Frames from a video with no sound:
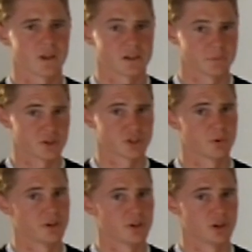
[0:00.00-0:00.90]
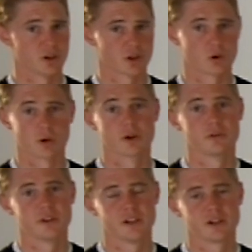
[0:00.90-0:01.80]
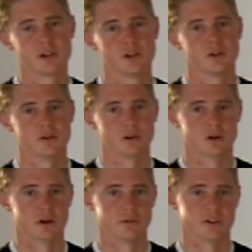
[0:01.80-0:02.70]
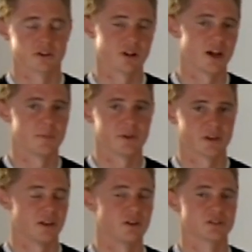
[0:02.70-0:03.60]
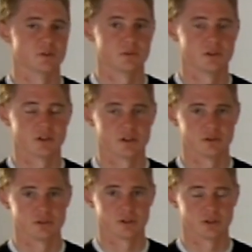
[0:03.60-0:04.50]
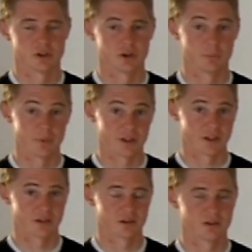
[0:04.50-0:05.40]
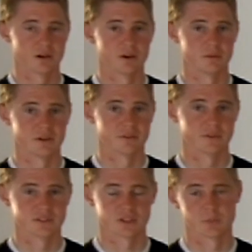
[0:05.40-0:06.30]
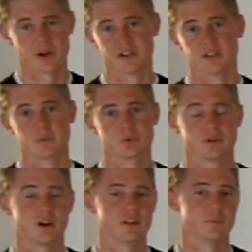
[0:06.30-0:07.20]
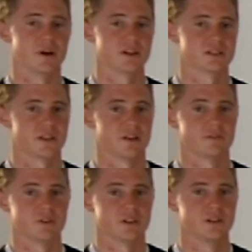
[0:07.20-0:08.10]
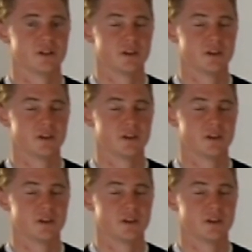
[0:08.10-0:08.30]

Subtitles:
especially when you're cornering or when you're climbing. I know it's a big difference compared to other bikes that I've ridden.